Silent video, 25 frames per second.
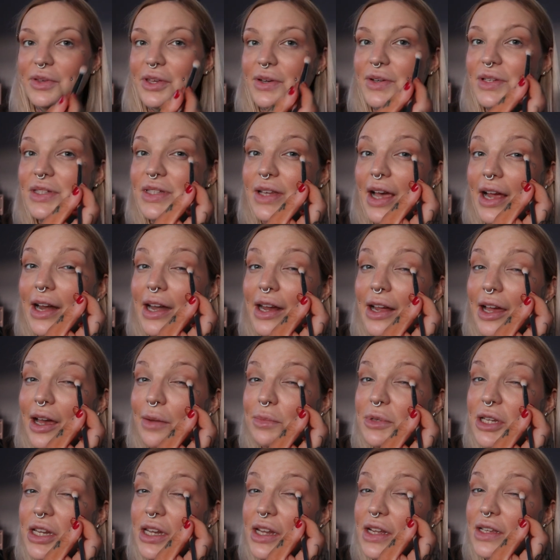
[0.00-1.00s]
You're signing
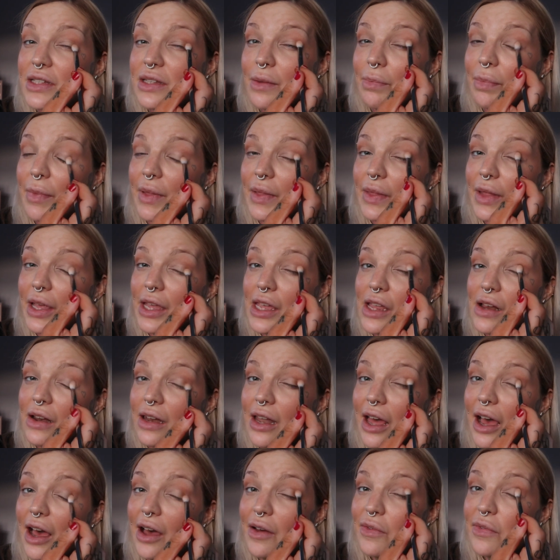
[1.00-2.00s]
up to do something that you
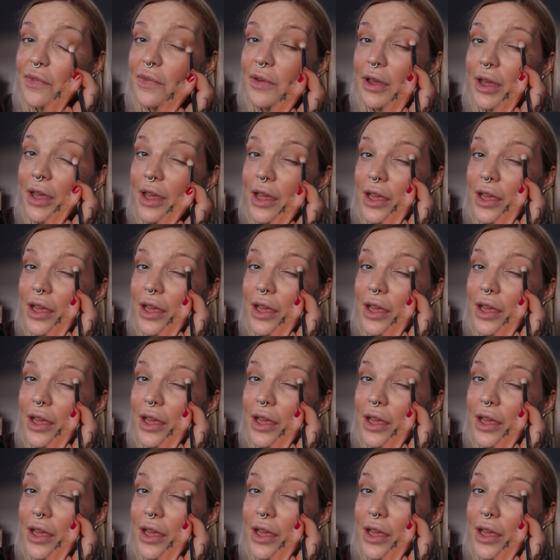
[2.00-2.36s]
love.